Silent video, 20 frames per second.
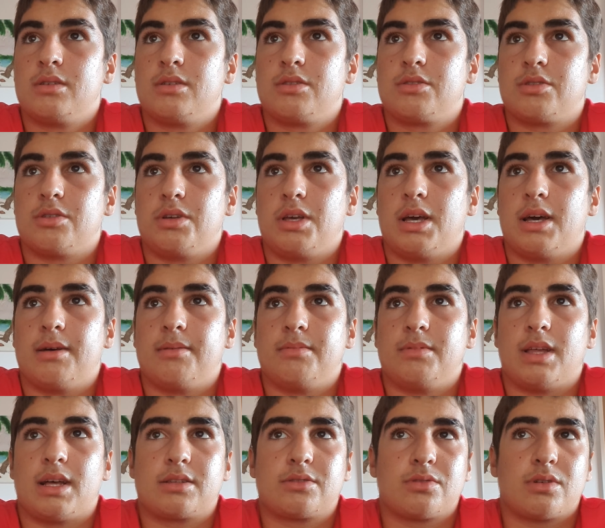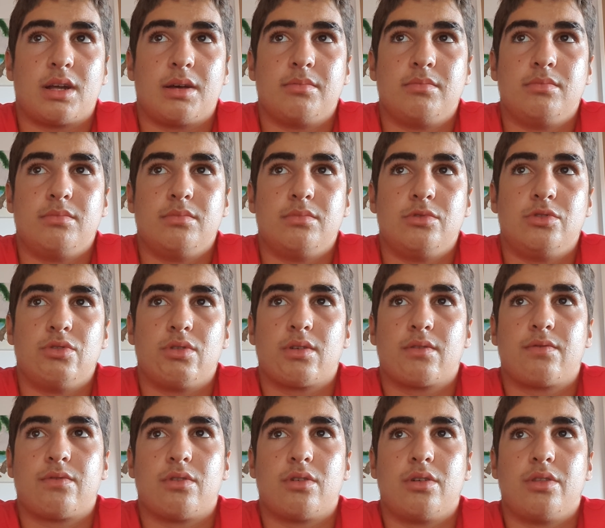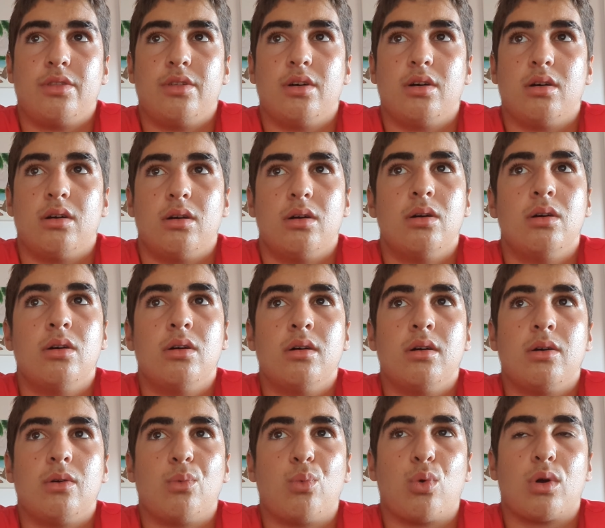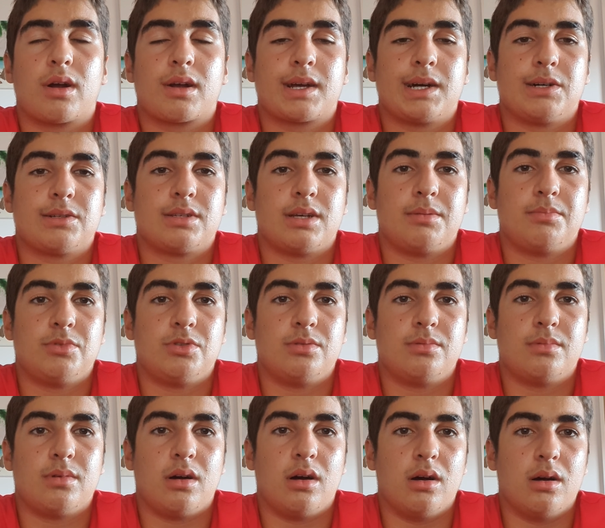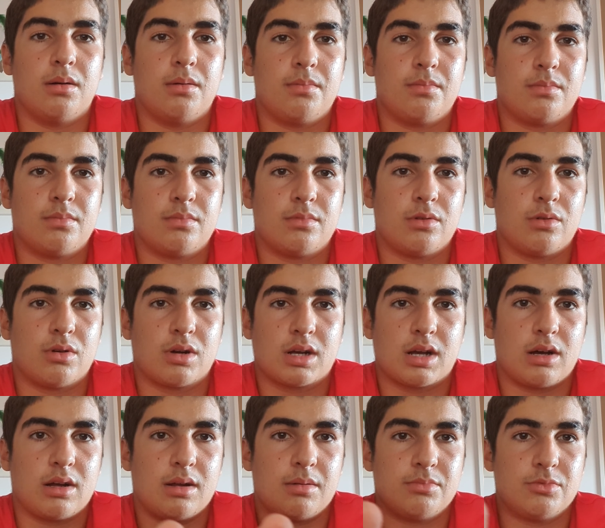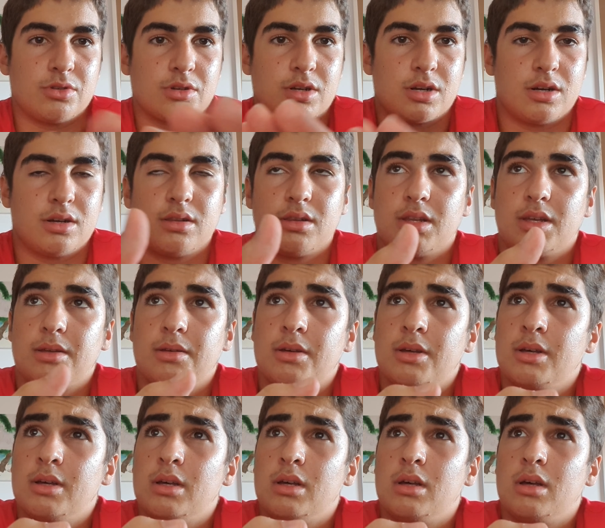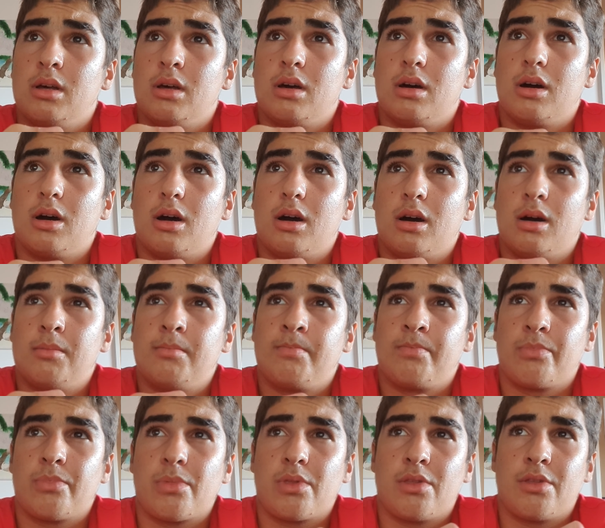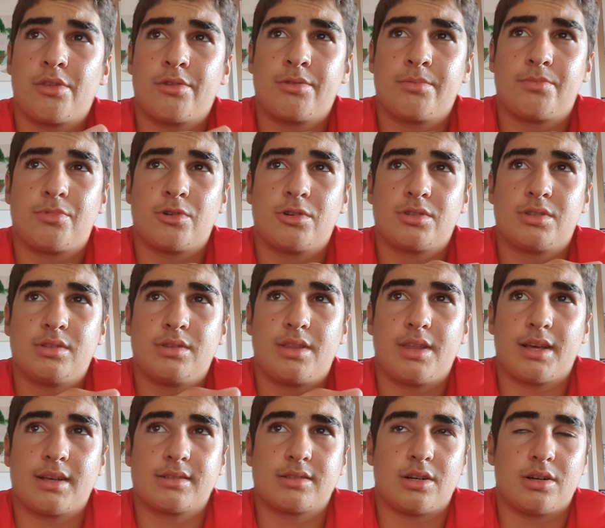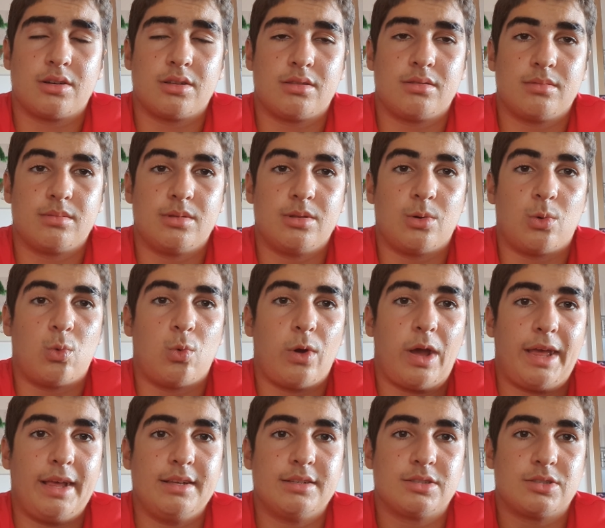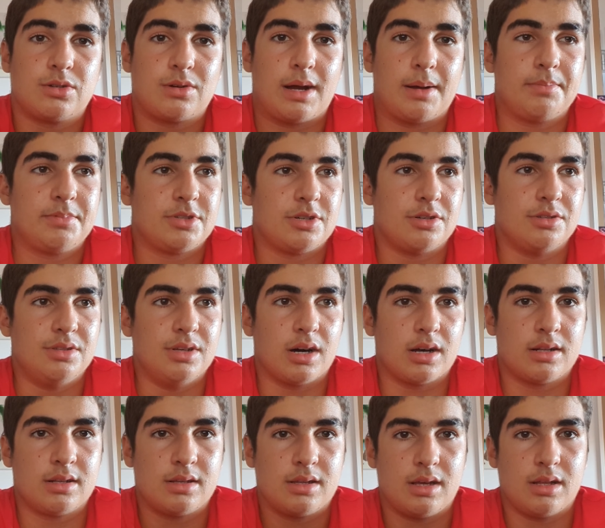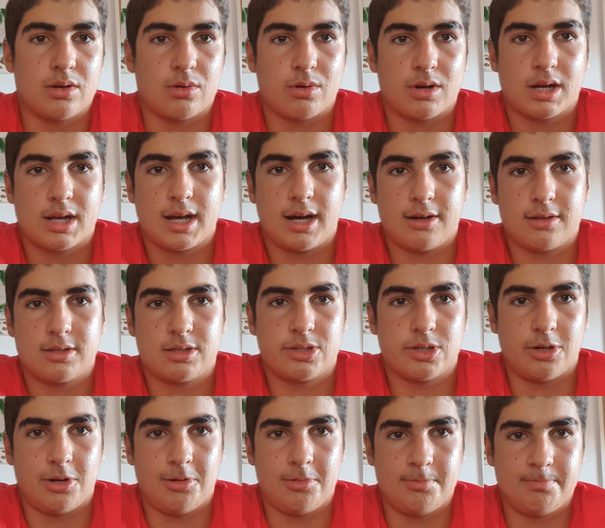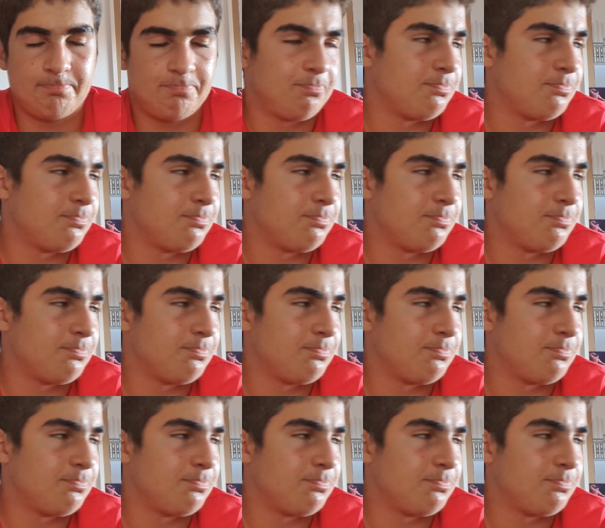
So yeah, that's what I'm doing for the workout I'm doing currently. Another important things are the ways the reps are done in a workout. So